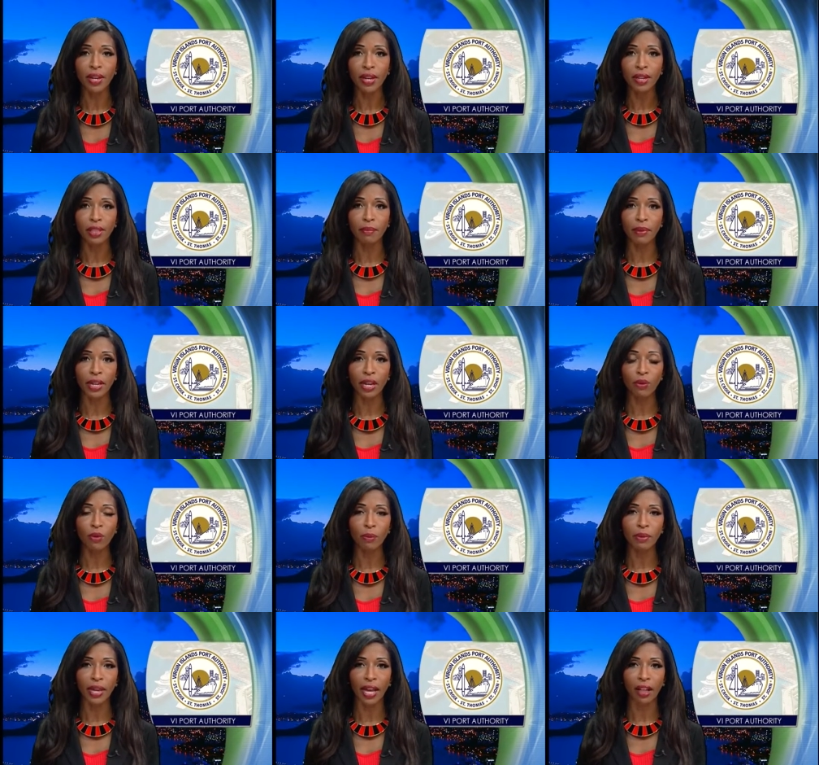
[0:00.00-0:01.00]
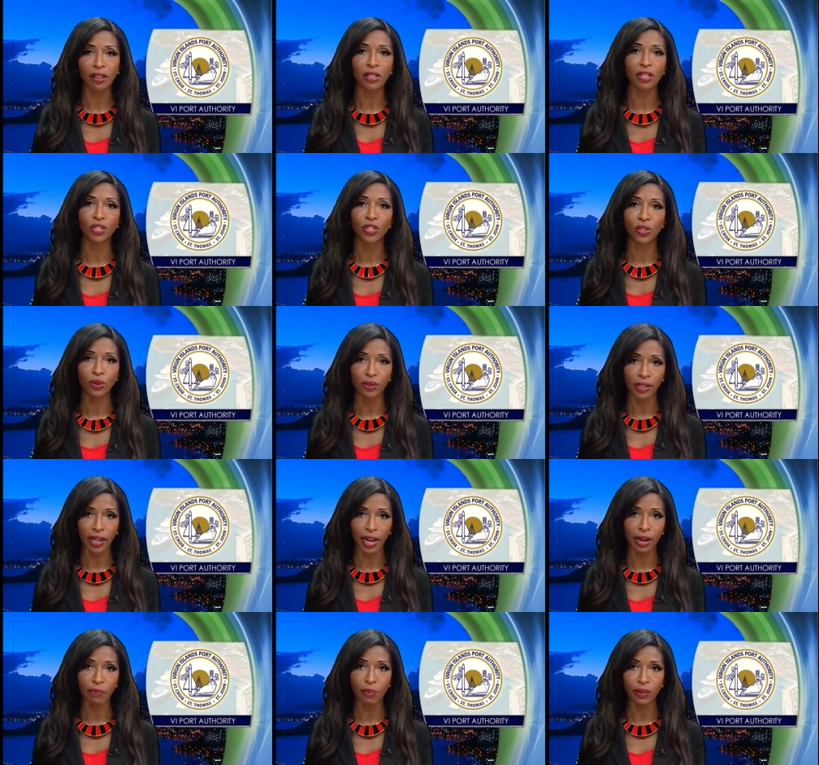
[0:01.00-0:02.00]
The meeting will be held on Tuesday,
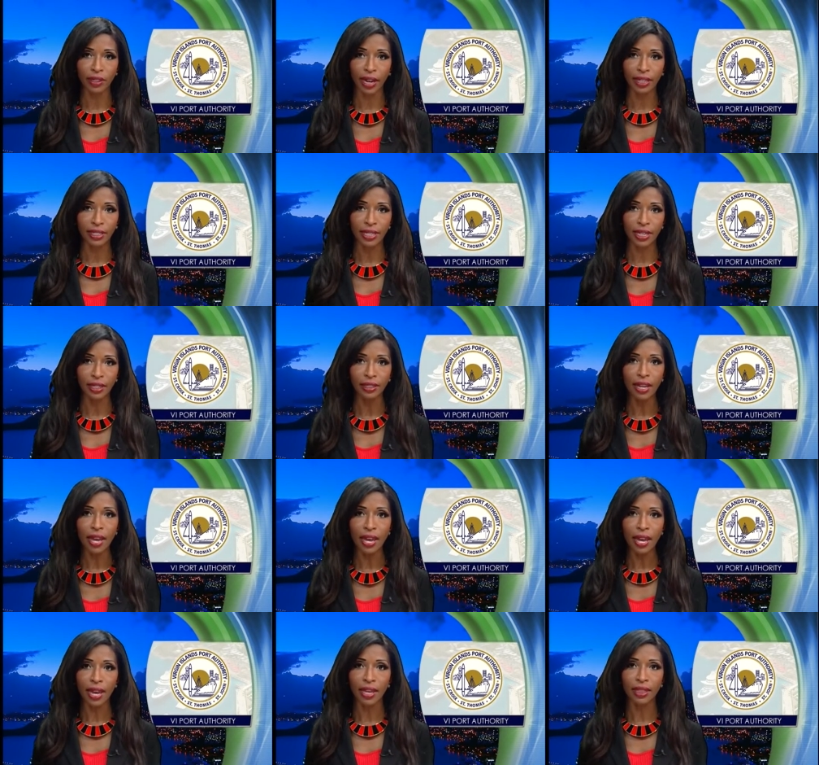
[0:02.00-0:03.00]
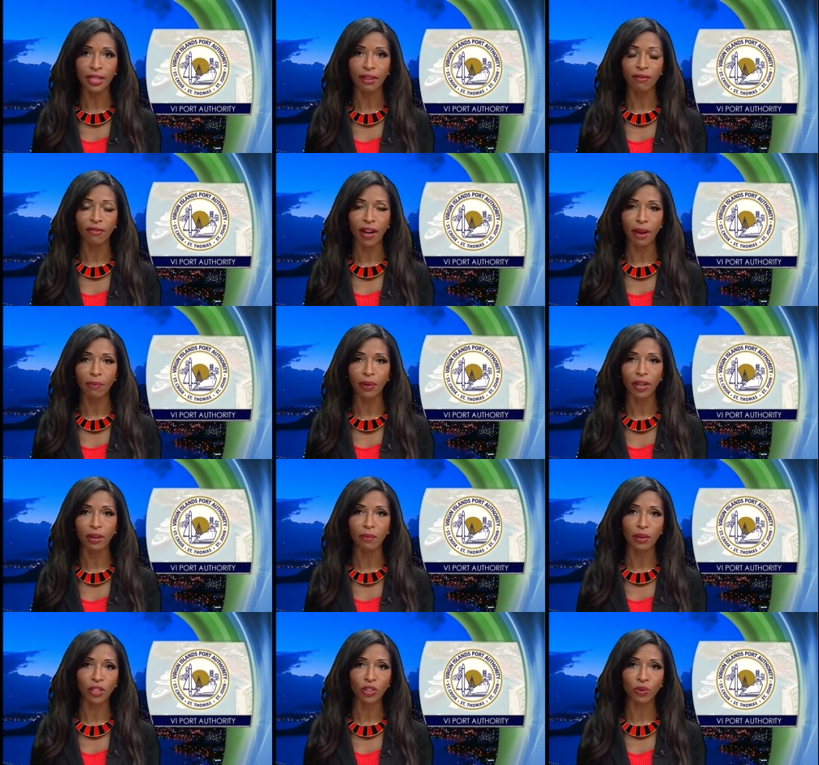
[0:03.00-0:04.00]
April 19th in the VIPA
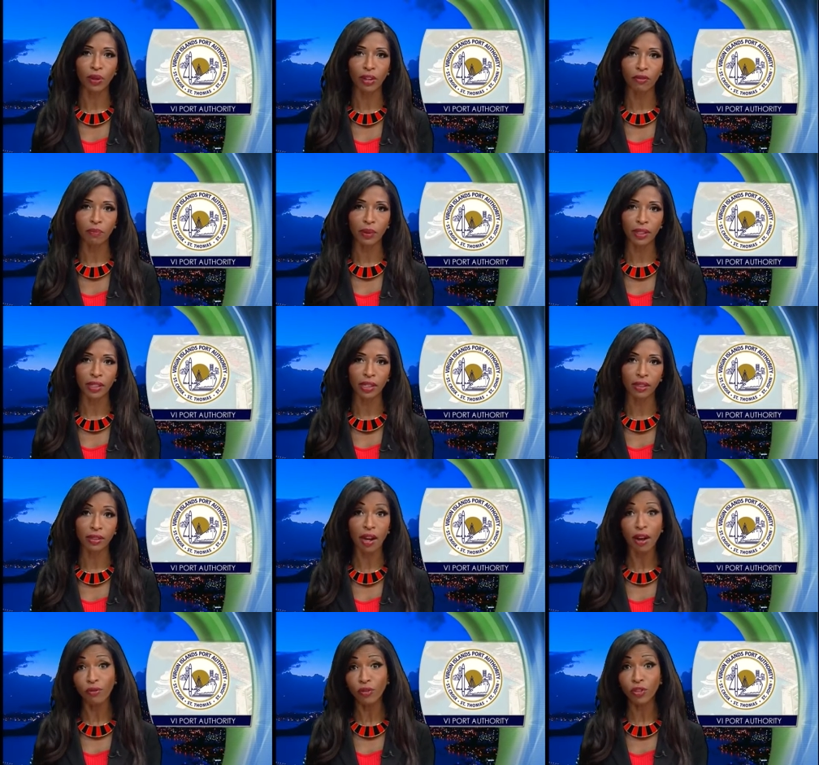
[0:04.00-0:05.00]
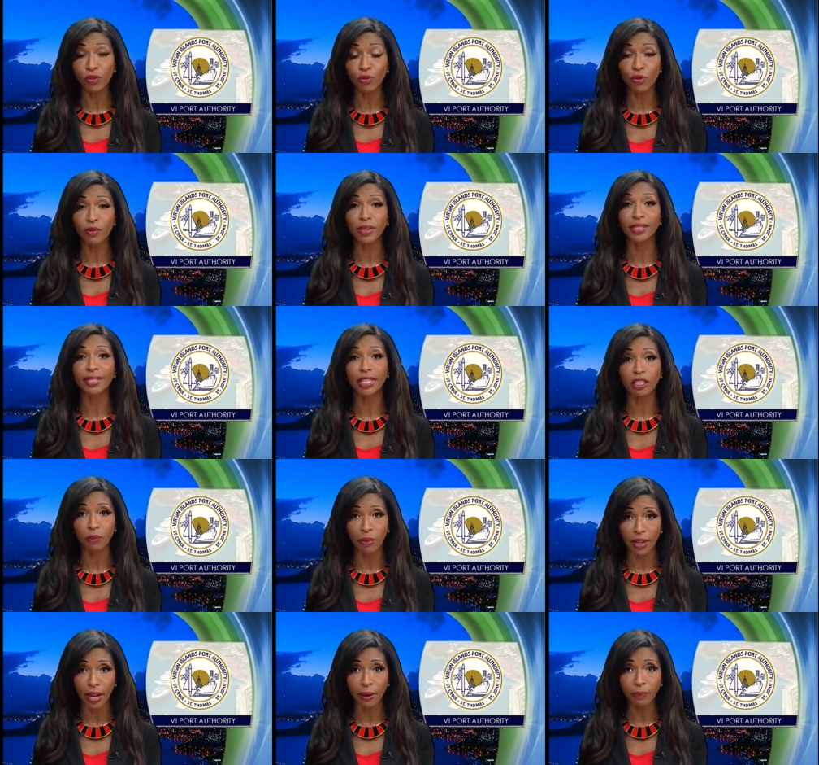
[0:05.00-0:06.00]
Administrative Buildings Conference Room at 6
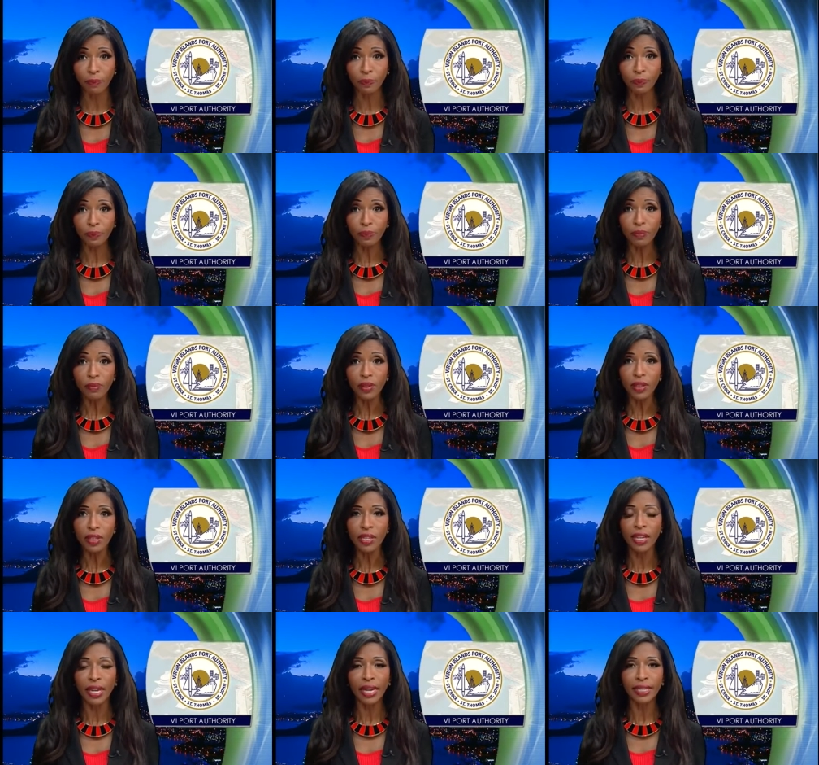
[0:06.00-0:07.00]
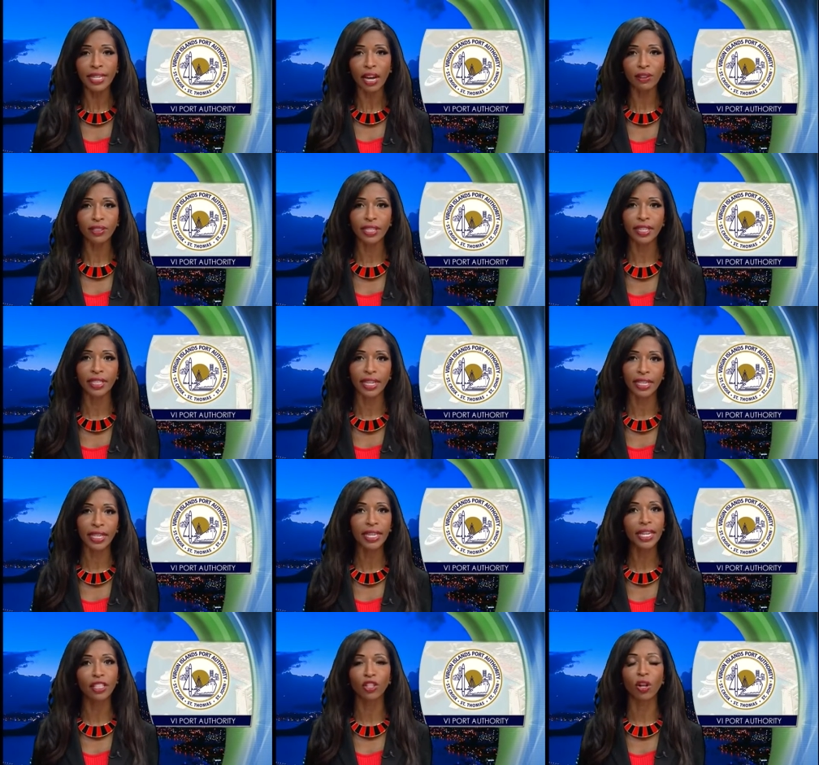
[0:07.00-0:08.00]
p.m. Dowe said that
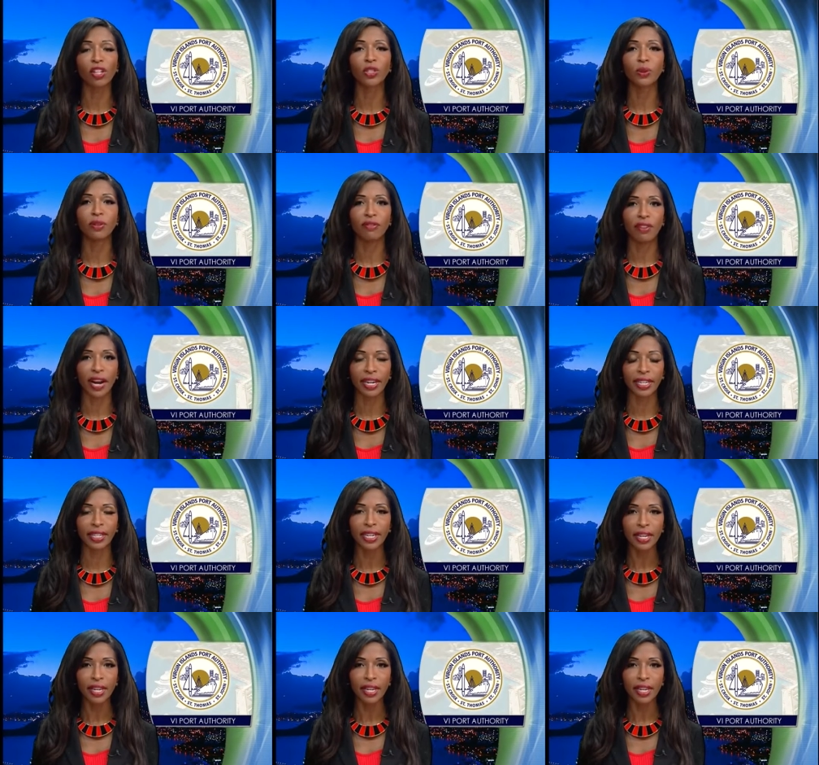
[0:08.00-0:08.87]
he has also invited